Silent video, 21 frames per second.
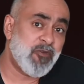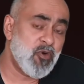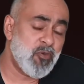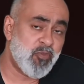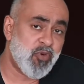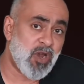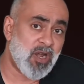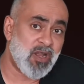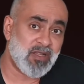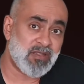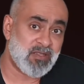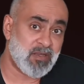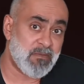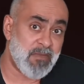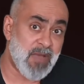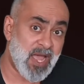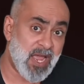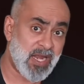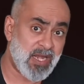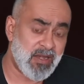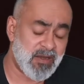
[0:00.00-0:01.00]
product in
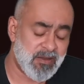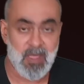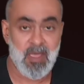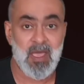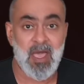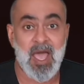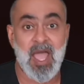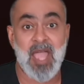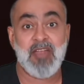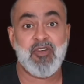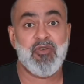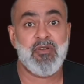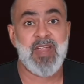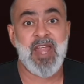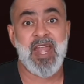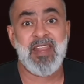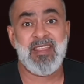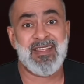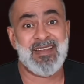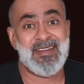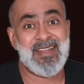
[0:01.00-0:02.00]
mind, I
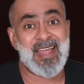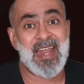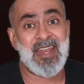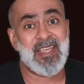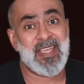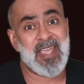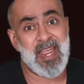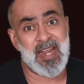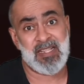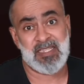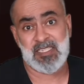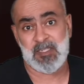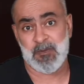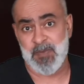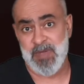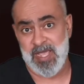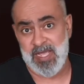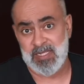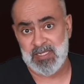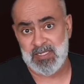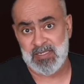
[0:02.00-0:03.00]
created a dedicated
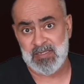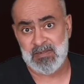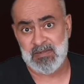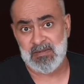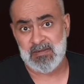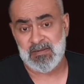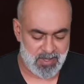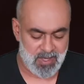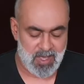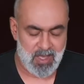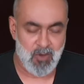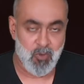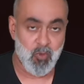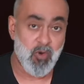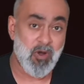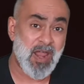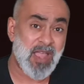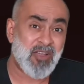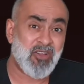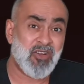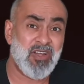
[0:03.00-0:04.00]
space where
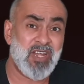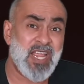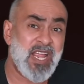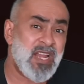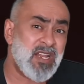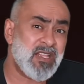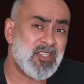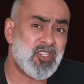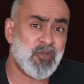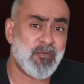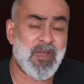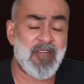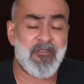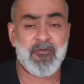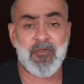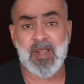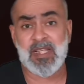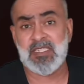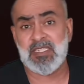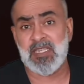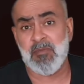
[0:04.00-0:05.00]
I could lean into my
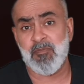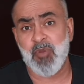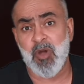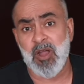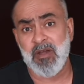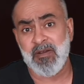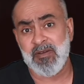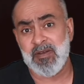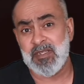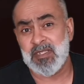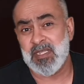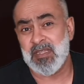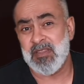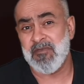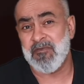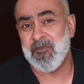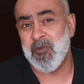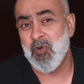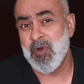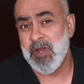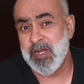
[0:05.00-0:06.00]
friends and partners in the
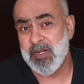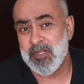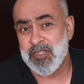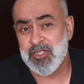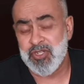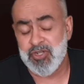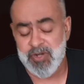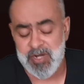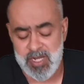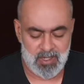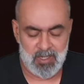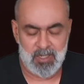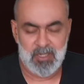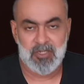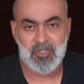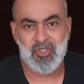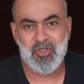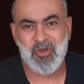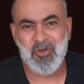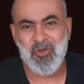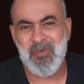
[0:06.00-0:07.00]
food industry
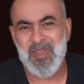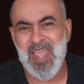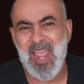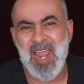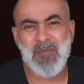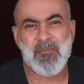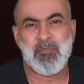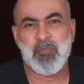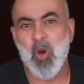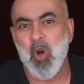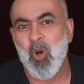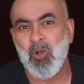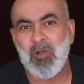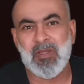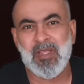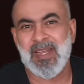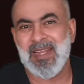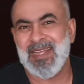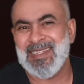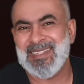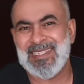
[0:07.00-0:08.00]
to create bold
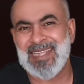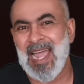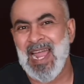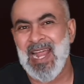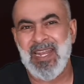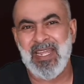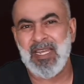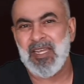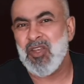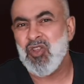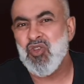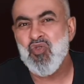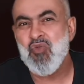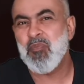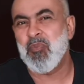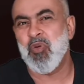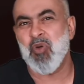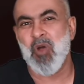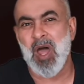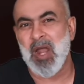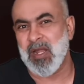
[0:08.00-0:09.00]
and exciting new
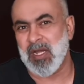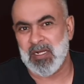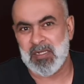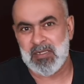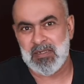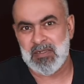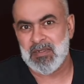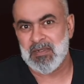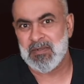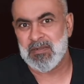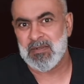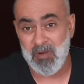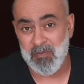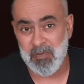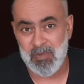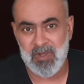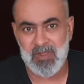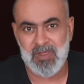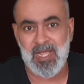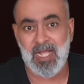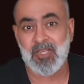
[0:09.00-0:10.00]
products
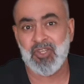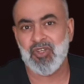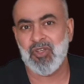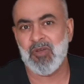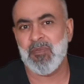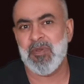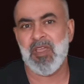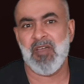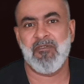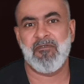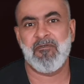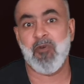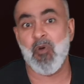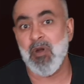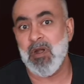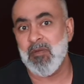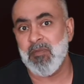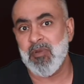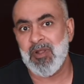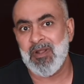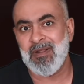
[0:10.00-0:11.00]
that should be
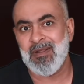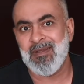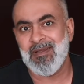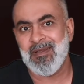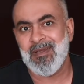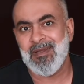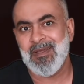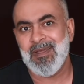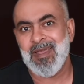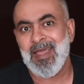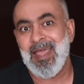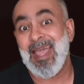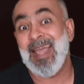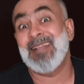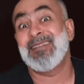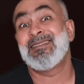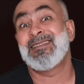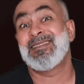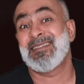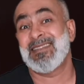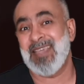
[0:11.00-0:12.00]
affordable and
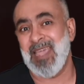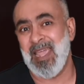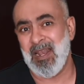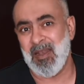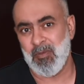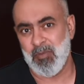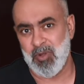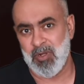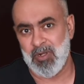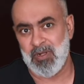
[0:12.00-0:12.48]
scalable.